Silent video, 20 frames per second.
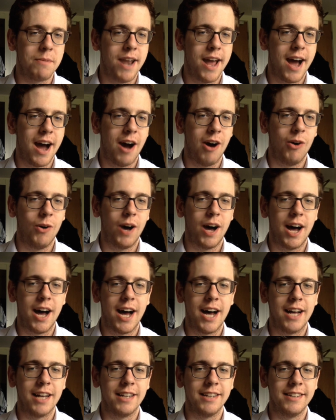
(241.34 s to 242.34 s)
now,
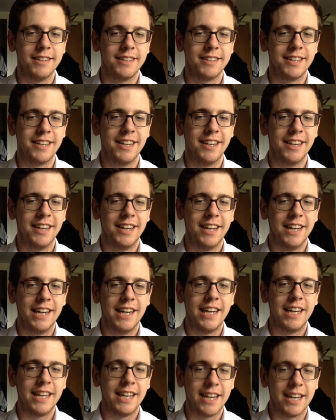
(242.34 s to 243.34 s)
and
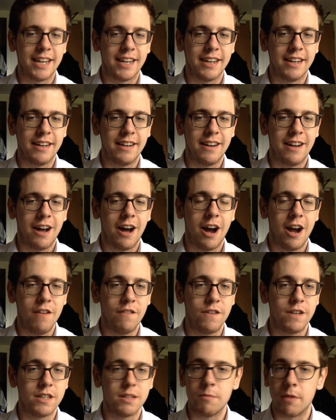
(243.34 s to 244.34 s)
yeah,
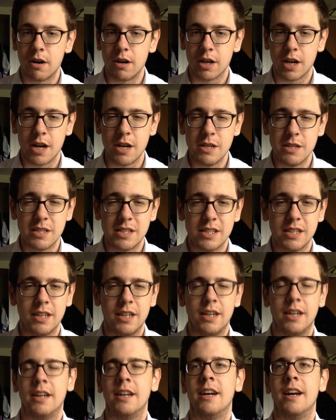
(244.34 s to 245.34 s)
hopefully tomorrow goes
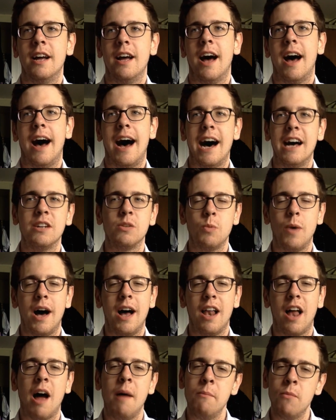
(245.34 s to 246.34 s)
as
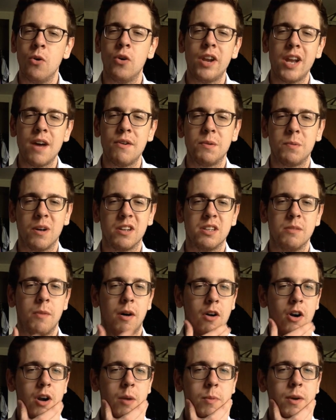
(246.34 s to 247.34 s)
well. I'm more nervous about
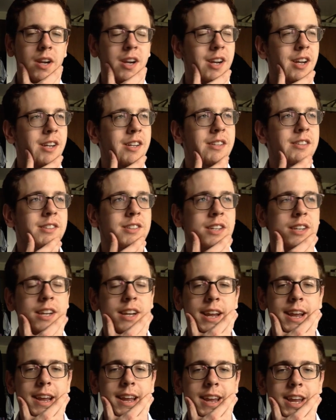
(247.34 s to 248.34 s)
tomorrow because
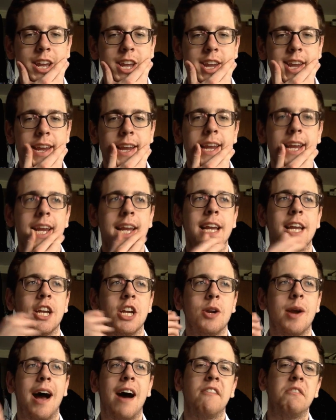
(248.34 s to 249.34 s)

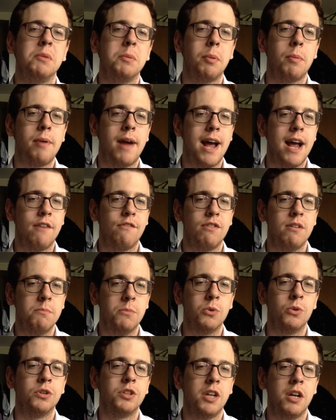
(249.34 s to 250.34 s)
you have to be prepared for it
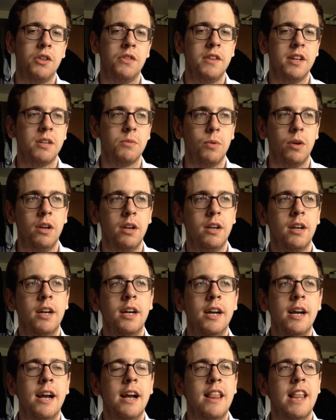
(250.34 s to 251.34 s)
more so than this one.
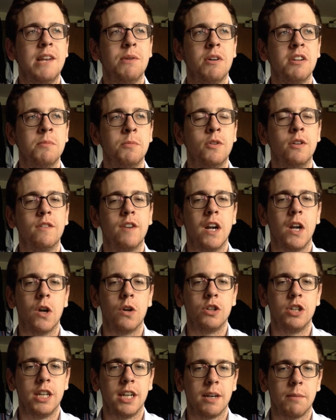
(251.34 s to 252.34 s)
This one's more of a
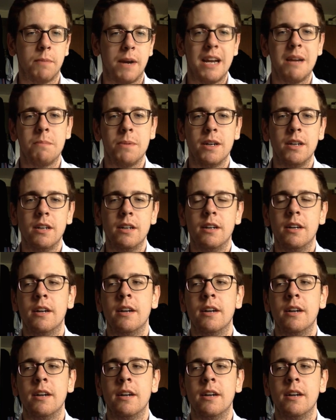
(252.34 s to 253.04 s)
logic paper,